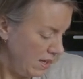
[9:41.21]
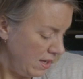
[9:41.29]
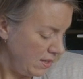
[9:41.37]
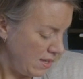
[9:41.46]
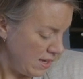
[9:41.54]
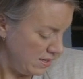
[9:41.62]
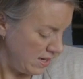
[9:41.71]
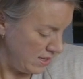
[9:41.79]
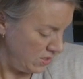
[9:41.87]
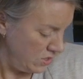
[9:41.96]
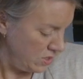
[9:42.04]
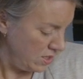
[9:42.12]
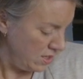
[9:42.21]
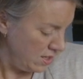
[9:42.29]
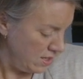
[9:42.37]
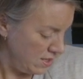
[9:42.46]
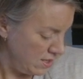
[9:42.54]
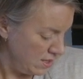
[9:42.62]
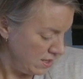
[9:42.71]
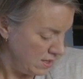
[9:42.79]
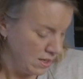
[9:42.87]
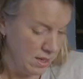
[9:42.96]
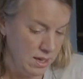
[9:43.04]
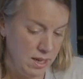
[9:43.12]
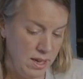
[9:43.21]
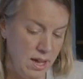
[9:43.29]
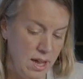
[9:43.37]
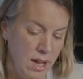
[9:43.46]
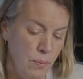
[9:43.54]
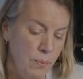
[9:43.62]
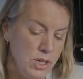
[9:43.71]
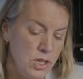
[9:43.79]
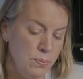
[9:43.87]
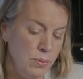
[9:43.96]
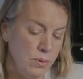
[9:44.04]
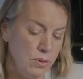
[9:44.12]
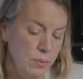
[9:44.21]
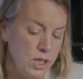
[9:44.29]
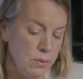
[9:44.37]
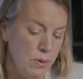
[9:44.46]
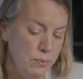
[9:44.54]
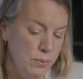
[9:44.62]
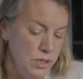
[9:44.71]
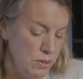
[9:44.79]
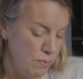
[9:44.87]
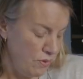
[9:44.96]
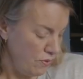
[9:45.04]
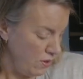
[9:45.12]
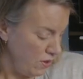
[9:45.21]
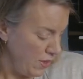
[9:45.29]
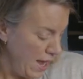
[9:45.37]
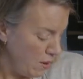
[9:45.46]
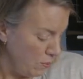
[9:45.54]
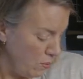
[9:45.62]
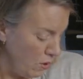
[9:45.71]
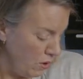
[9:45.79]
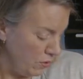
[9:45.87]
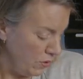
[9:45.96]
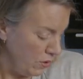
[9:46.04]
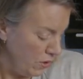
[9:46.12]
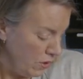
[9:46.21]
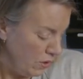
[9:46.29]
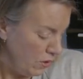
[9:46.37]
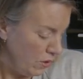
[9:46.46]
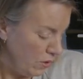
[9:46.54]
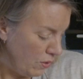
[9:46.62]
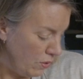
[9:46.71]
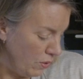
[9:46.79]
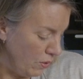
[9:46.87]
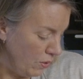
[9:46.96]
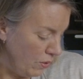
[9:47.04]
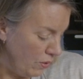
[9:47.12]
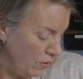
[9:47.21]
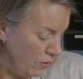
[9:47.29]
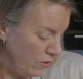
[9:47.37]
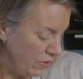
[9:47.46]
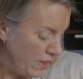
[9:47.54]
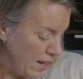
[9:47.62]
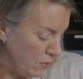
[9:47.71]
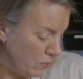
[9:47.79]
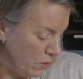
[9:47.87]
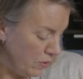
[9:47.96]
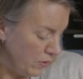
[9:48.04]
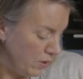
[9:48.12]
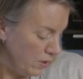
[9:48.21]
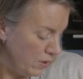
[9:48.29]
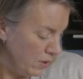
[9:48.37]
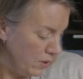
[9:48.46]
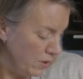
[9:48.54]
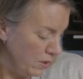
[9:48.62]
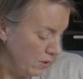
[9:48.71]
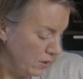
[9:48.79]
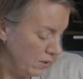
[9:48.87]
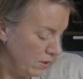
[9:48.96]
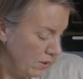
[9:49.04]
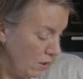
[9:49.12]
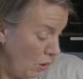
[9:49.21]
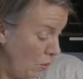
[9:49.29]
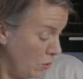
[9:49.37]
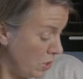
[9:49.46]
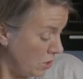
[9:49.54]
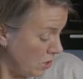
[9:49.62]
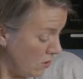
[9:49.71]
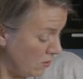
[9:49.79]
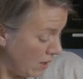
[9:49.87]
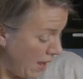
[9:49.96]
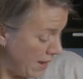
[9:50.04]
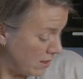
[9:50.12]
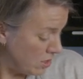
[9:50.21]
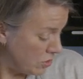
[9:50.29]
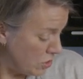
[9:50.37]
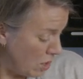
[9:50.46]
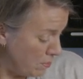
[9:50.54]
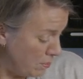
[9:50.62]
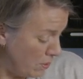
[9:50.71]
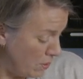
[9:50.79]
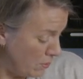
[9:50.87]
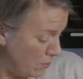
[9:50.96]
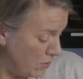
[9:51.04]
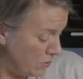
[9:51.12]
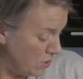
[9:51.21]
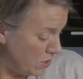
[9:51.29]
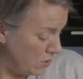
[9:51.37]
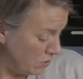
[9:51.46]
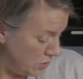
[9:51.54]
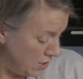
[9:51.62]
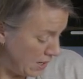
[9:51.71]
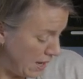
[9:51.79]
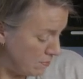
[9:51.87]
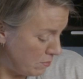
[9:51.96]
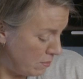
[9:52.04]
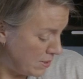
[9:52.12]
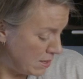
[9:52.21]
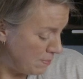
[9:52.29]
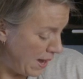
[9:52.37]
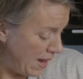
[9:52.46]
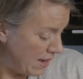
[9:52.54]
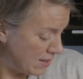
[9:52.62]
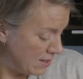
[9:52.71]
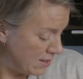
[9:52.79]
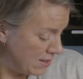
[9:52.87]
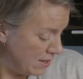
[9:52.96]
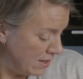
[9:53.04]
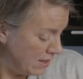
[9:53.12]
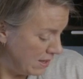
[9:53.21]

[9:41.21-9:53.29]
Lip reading: Is that nice cheese? And which one would you prefer, that one or that one? Oh, you don't like the shop bought ones, you know? Do you like Mummy's best?